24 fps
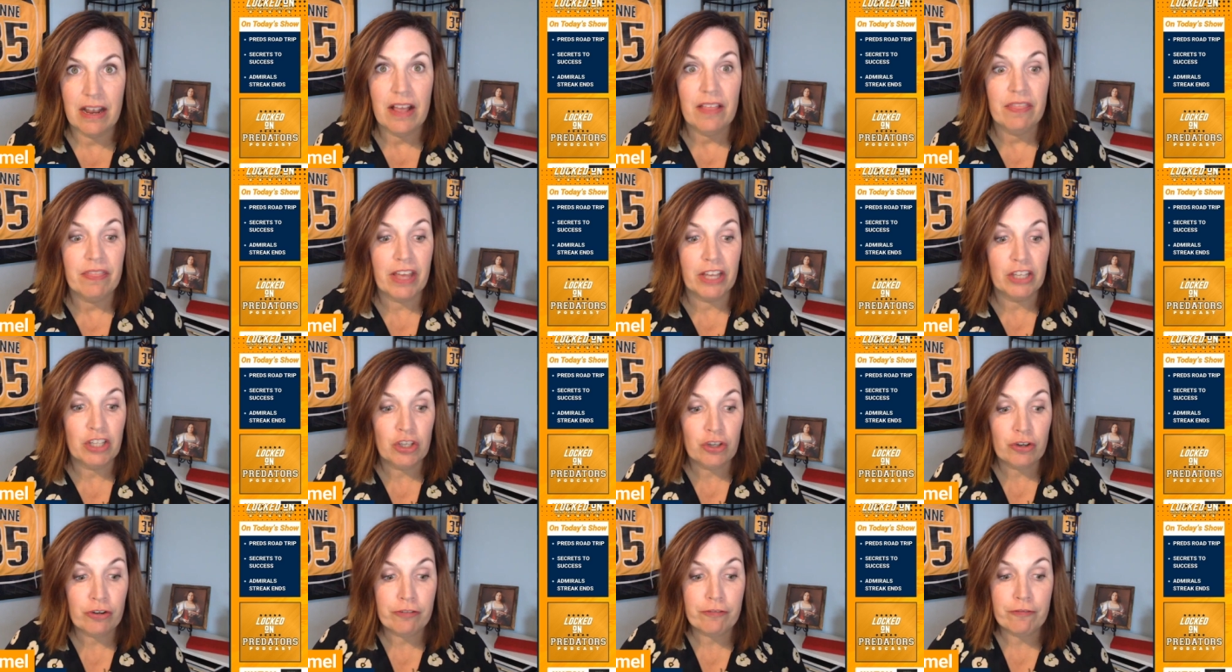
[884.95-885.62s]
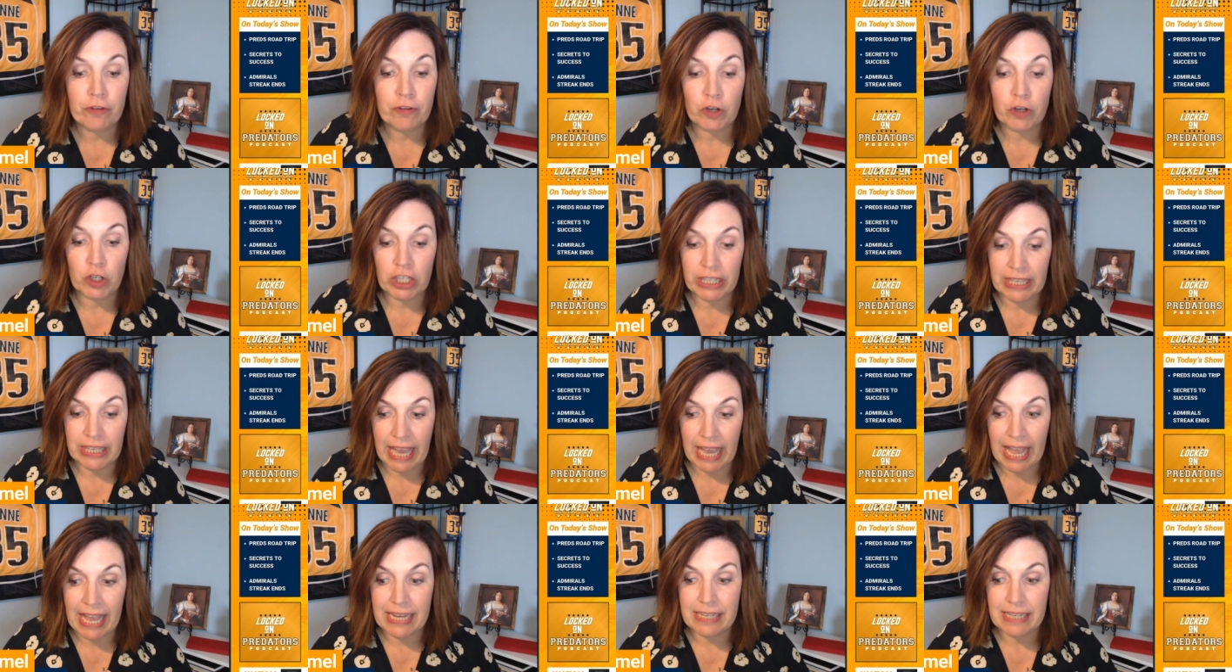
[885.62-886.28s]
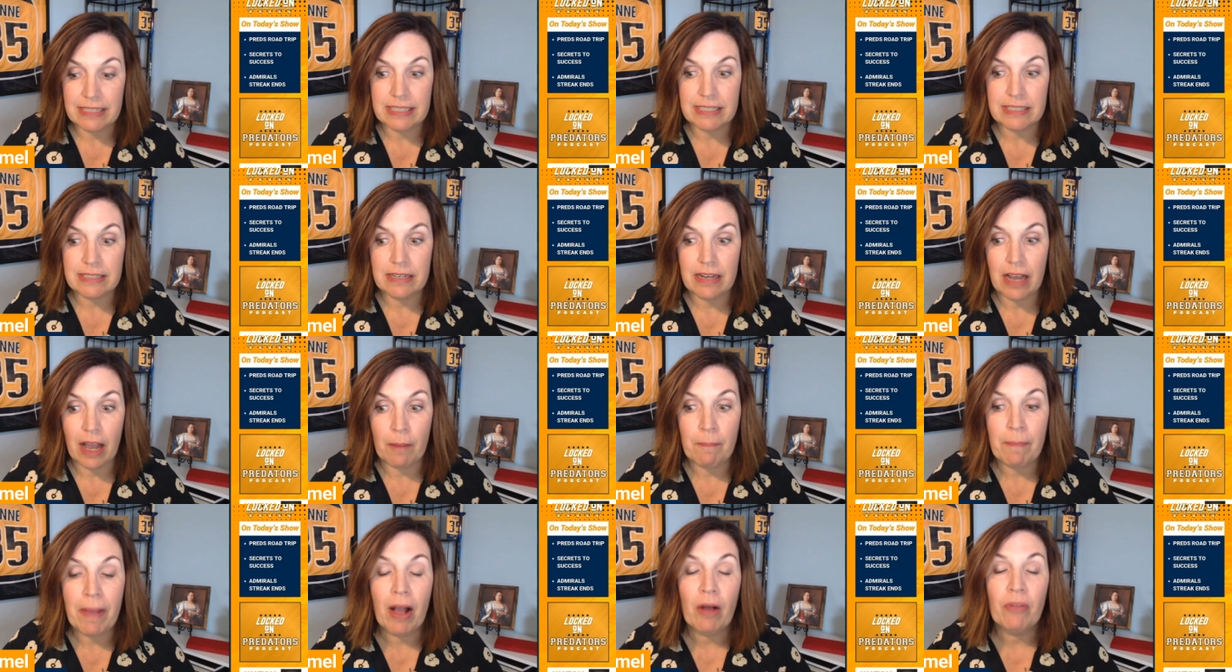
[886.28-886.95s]
that you forget
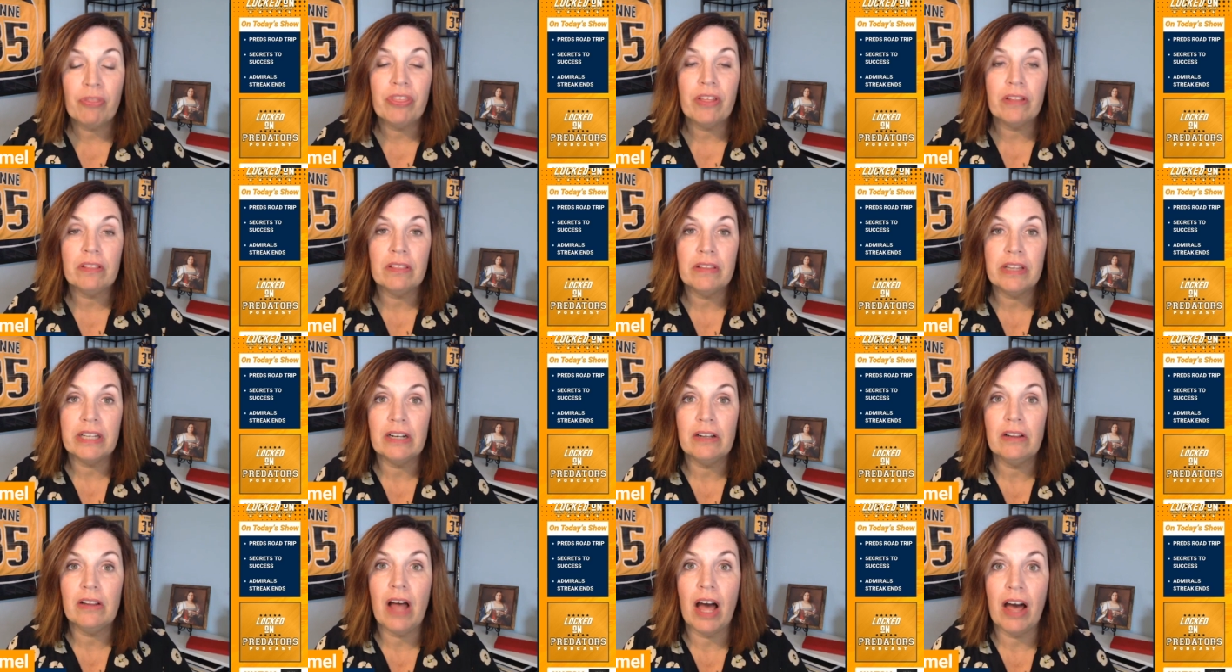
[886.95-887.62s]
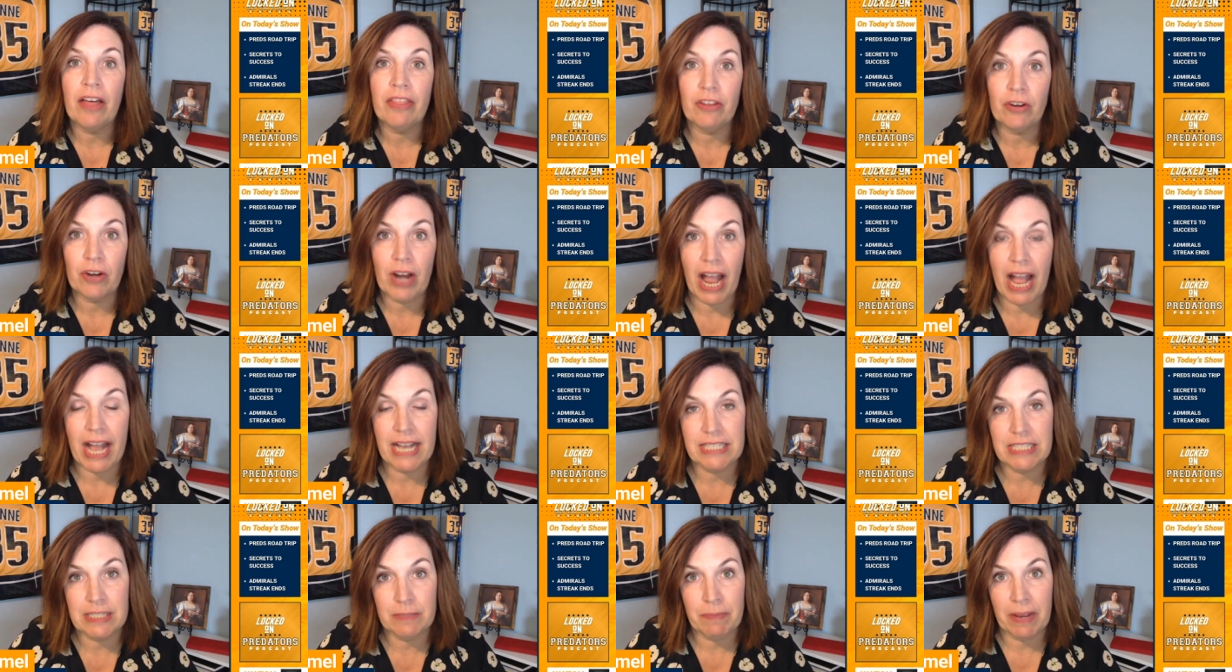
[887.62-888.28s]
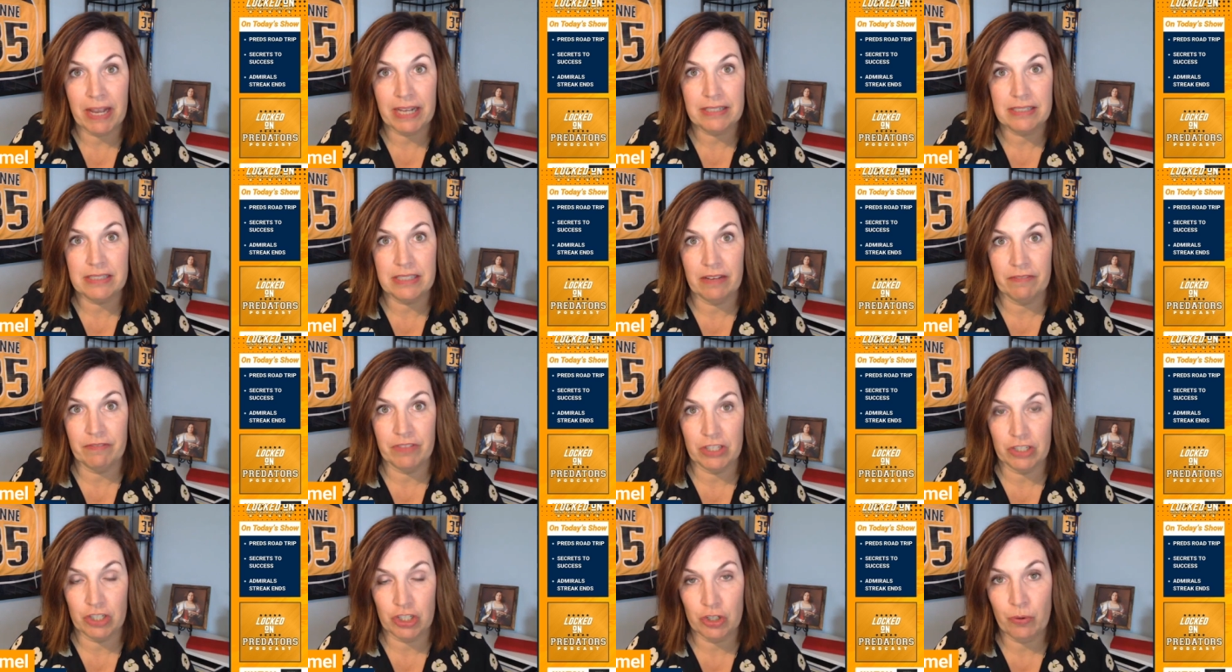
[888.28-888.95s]
about the little other aspects
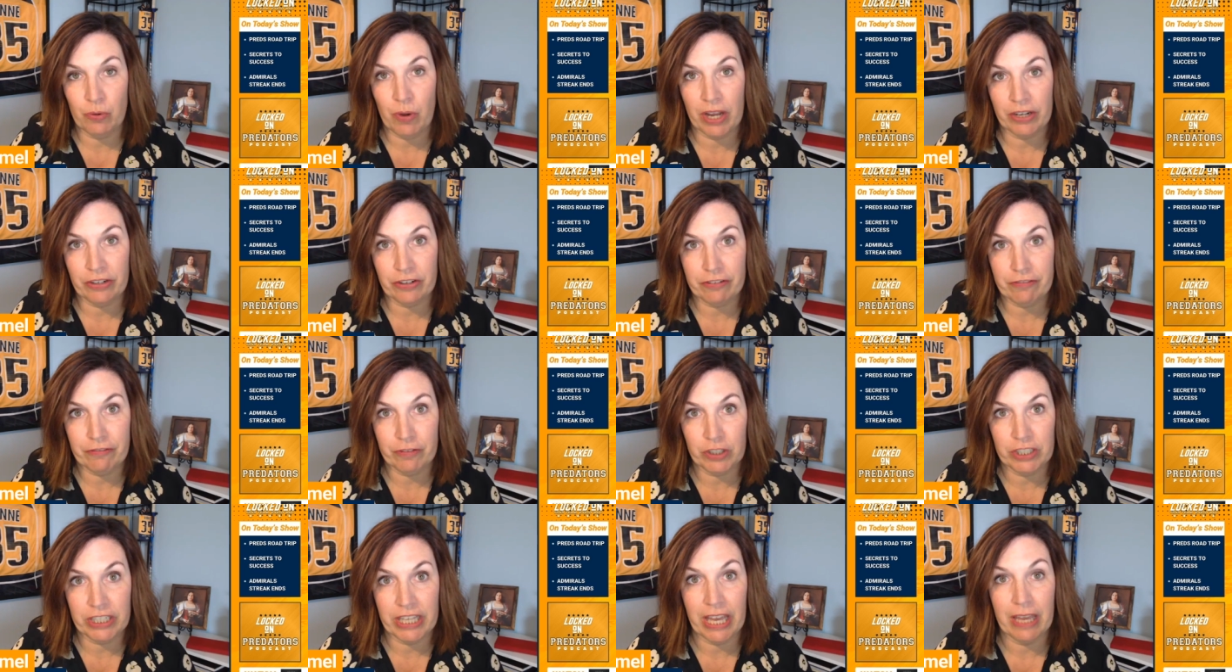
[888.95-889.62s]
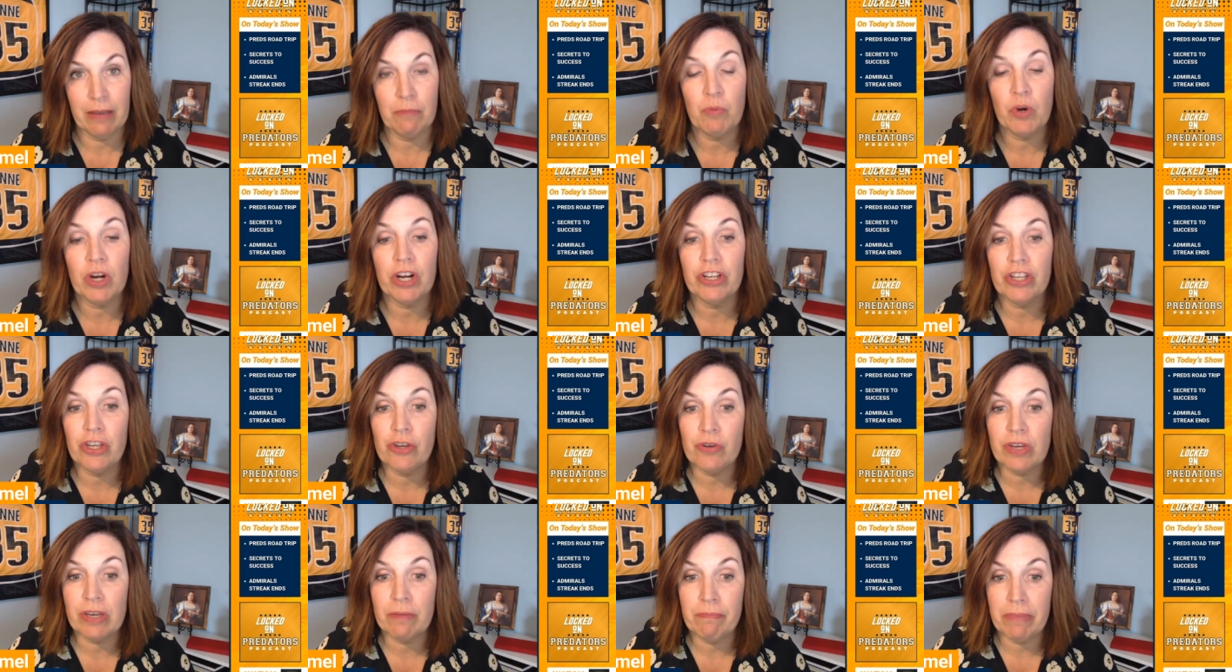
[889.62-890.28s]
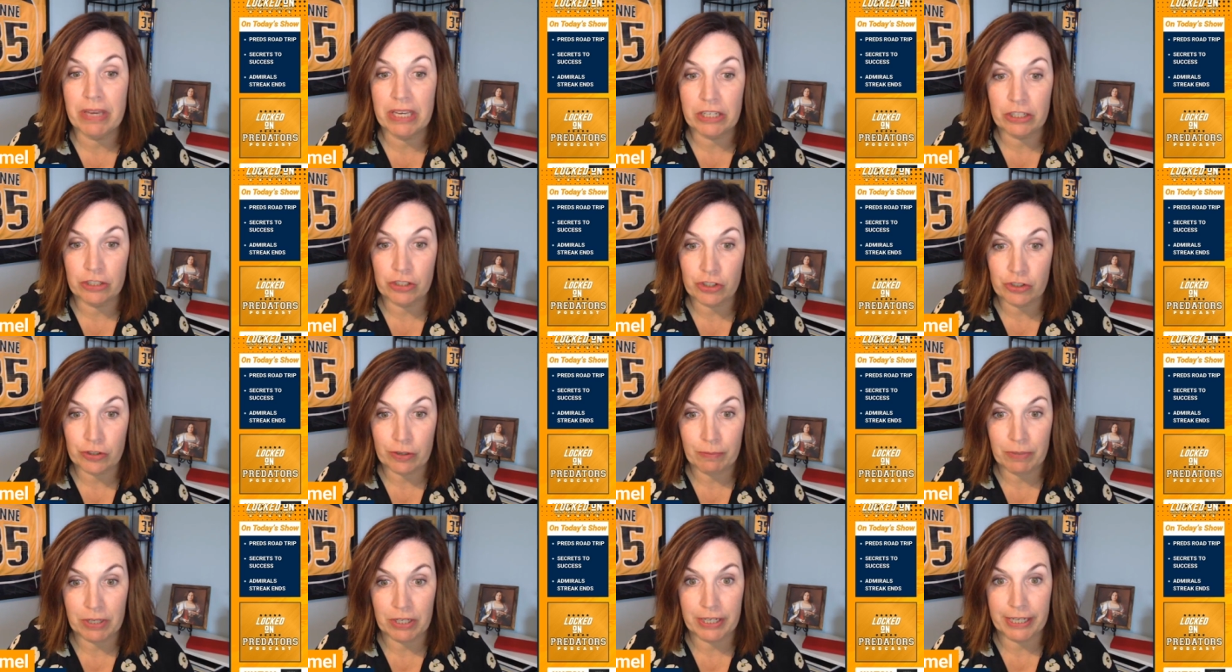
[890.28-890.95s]
of the 200 foot game where you can be
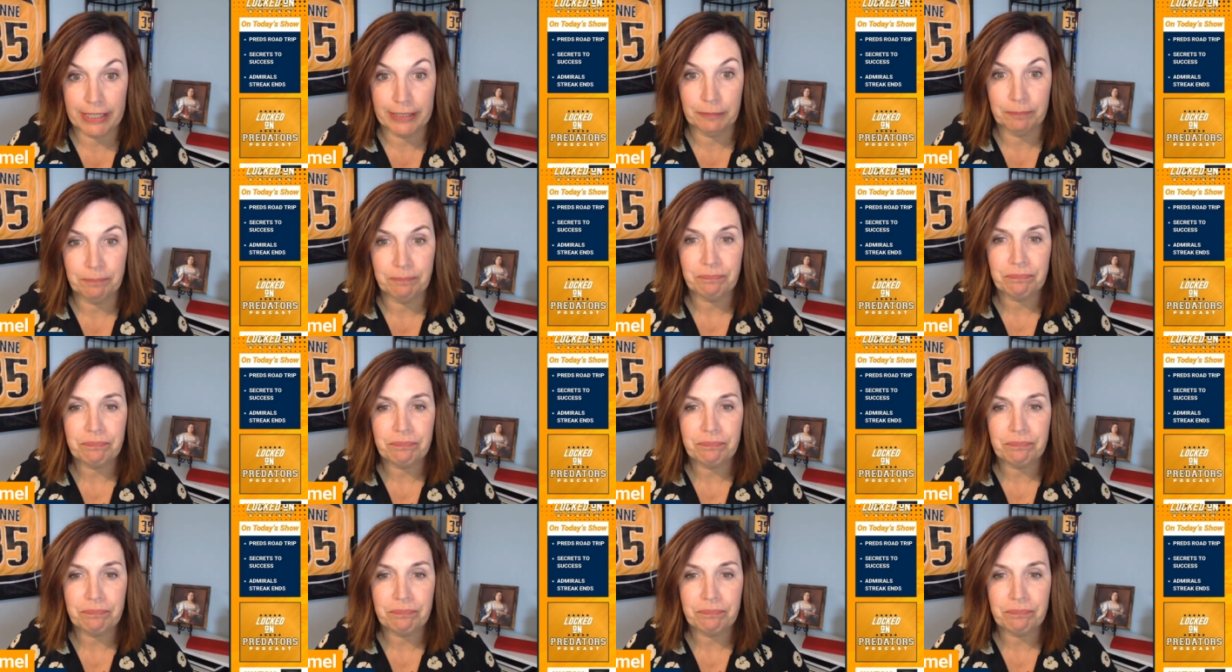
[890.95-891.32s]
contributing.